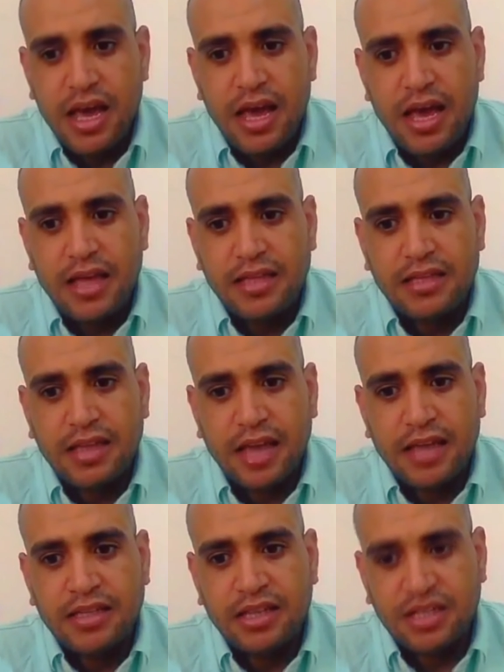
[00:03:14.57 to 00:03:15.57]
and
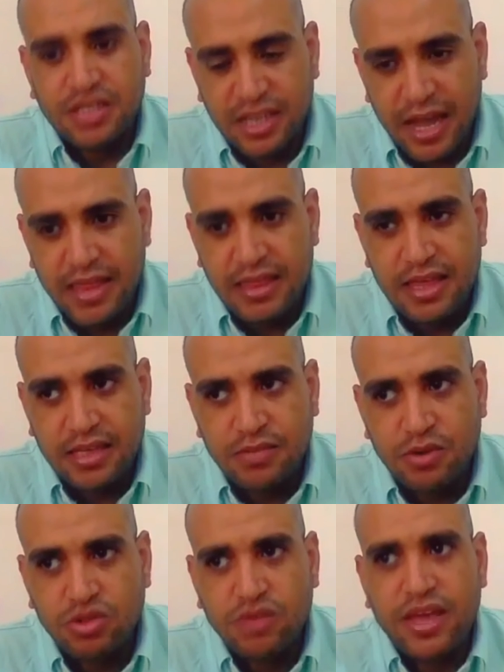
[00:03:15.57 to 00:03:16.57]
understand that
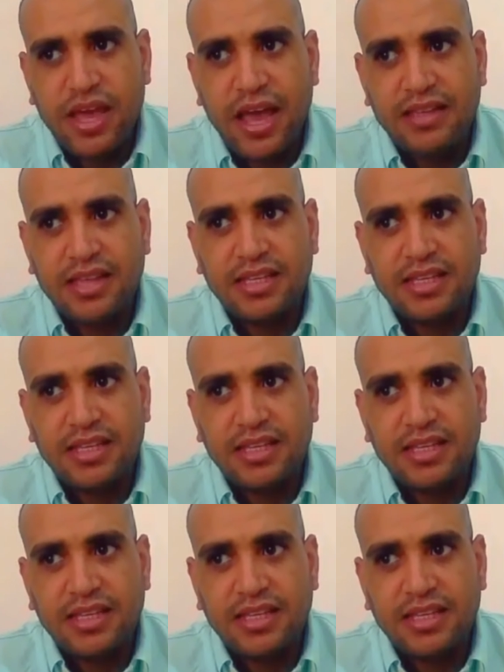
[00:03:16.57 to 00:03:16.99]
most of the hate